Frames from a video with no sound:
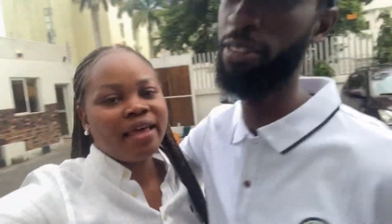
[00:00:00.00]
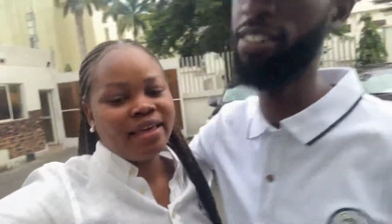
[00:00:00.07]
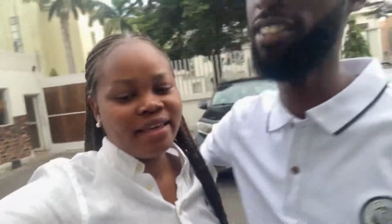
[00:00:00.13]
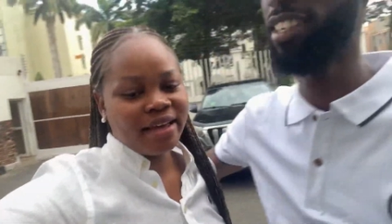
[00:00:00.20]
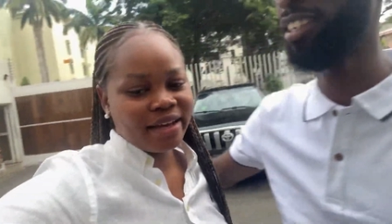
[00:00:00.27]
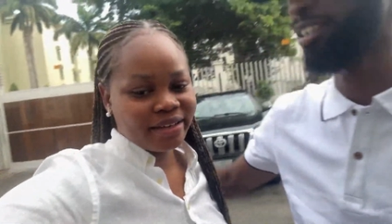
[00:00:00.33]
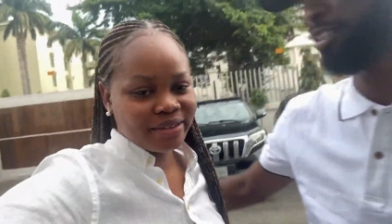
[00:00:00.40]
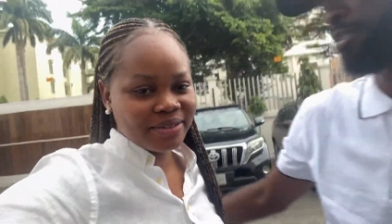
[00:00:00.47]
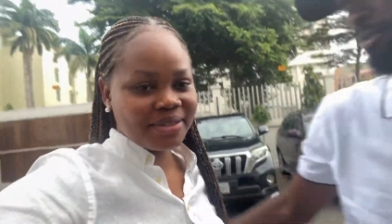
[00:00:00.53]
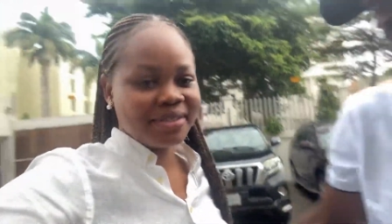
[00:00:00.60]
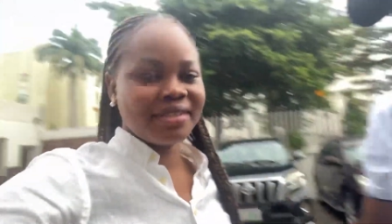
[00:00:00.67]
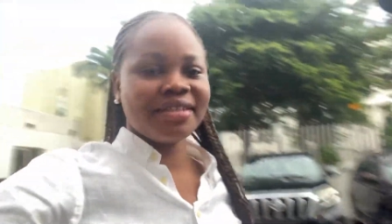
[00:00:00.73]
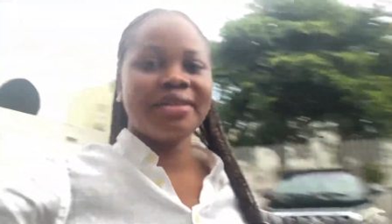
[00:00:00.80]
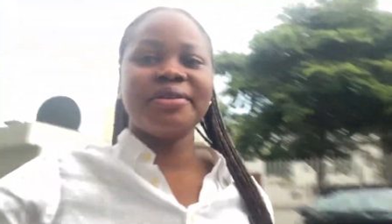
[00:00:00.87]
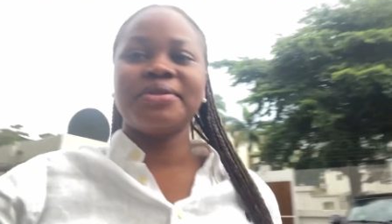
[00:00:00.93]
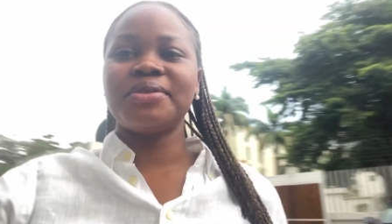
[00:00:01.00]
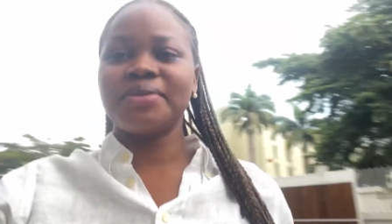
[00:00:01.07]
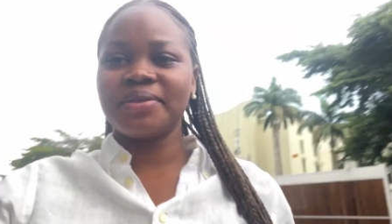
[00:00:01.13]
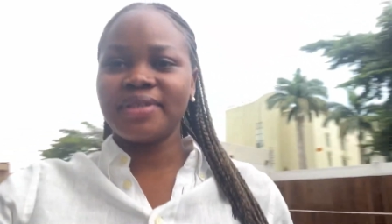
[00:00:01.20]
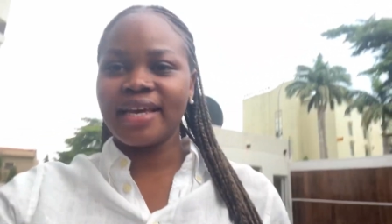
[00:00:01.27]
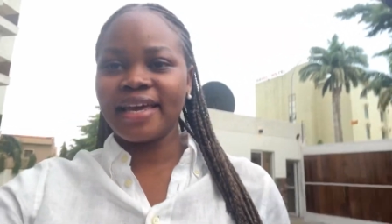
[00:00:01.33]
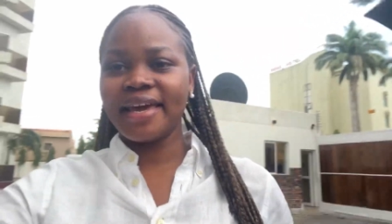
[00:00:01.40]
Yeah, good to see you too.
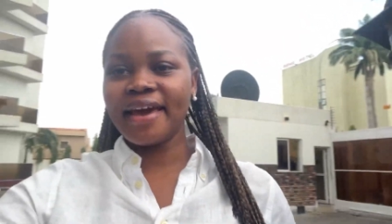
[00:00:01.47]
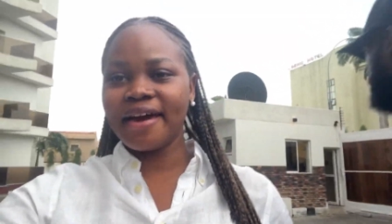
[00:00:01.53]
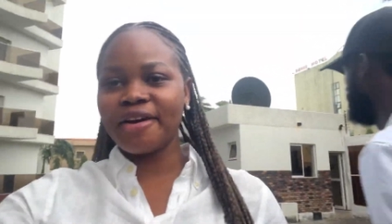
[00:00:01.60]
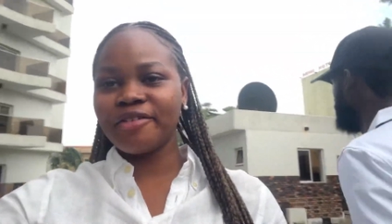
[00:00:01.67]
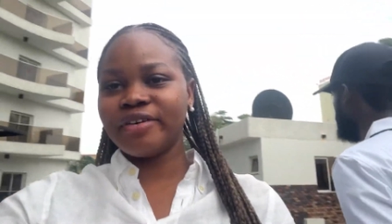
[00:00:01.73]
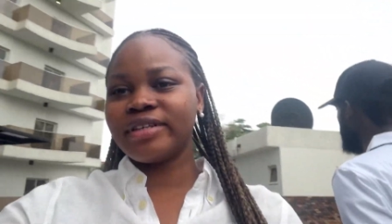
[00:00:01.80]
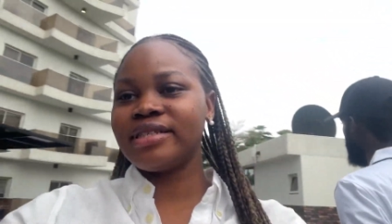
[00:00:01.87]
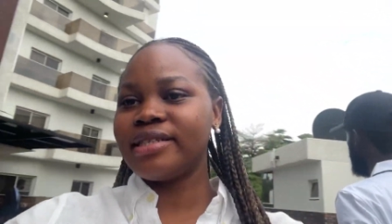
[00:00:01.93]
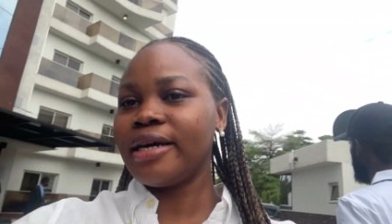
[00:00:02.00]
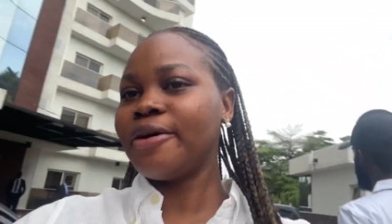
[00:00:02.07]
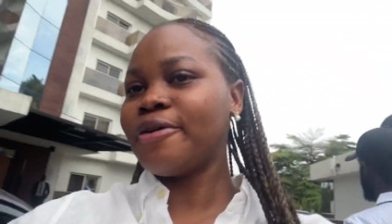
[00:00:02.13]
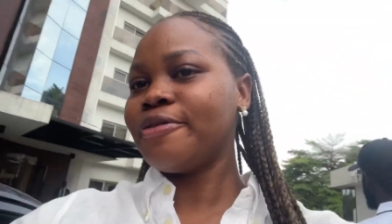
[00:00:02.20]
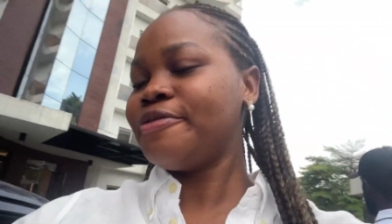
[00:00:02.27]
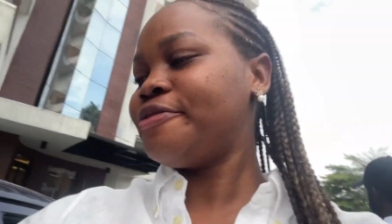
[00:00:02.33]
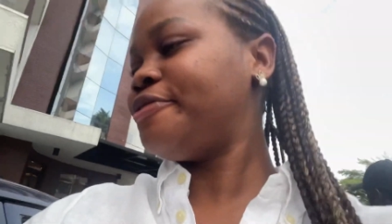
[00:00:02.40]
Take care of yourself.